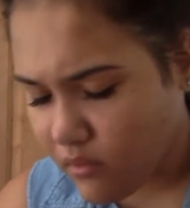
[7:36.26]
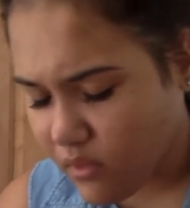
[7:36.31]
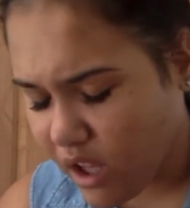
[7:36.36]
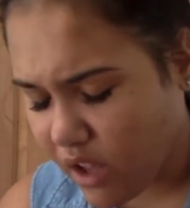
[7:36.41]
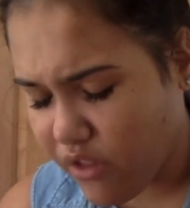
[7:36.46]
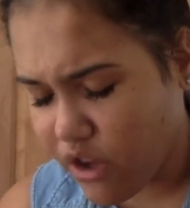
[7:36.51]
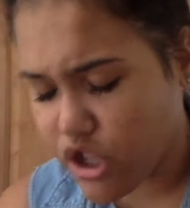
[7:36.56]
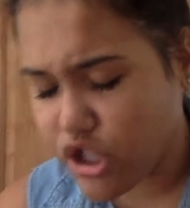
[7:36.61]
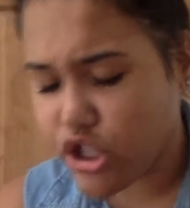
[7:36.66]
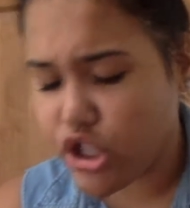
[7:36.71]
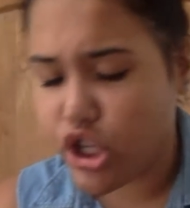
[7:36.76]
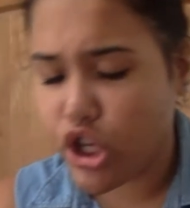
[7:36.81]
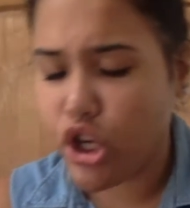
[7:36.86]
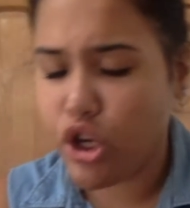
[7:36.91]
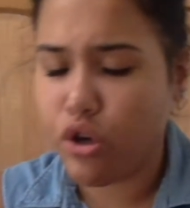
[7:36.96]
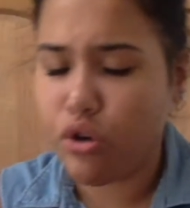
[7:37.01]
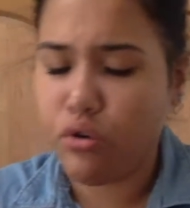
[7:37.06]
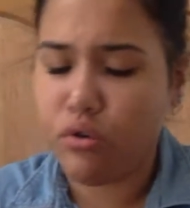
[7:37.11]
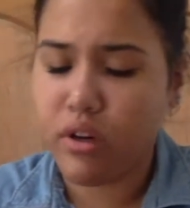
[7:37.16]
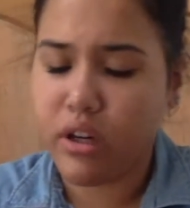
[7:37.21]
there's
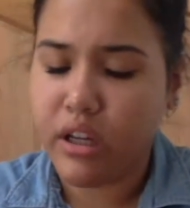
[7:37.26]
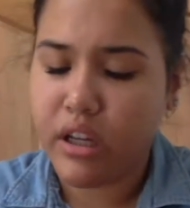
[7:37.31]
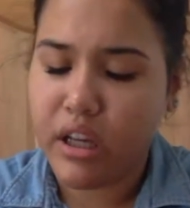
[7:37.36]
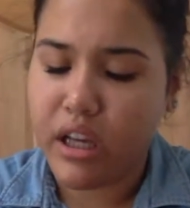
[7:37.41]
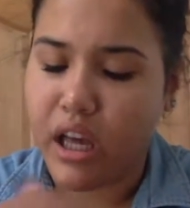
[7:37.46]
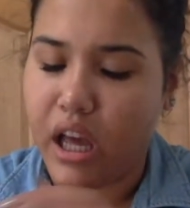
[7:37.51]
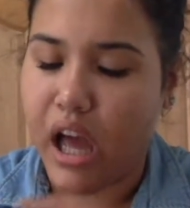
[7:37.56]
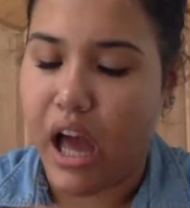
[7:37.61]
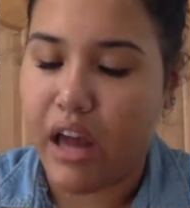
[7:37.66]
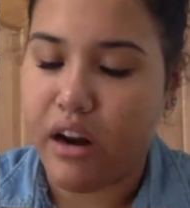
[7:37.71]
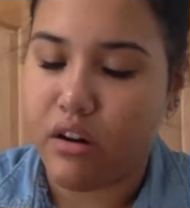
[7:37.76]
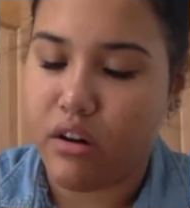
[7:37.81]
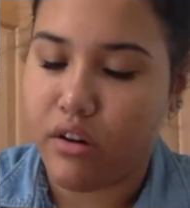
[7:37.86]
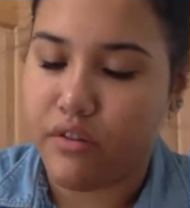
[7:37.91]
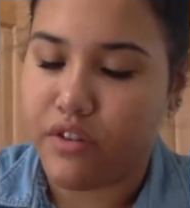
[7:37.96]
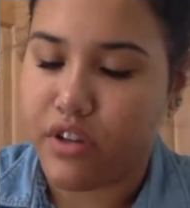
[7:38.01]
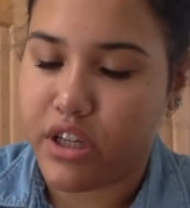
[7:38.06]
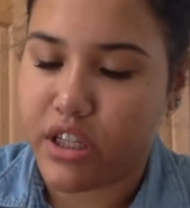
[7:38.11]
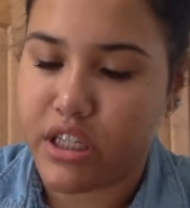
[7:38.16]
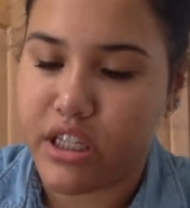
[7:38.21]
two, I don't know if
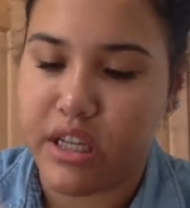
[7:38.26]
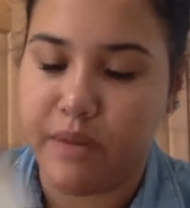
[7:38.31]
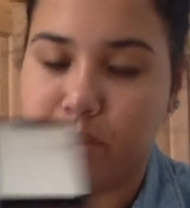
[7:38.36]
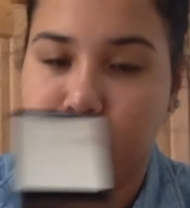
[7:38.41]
you can see,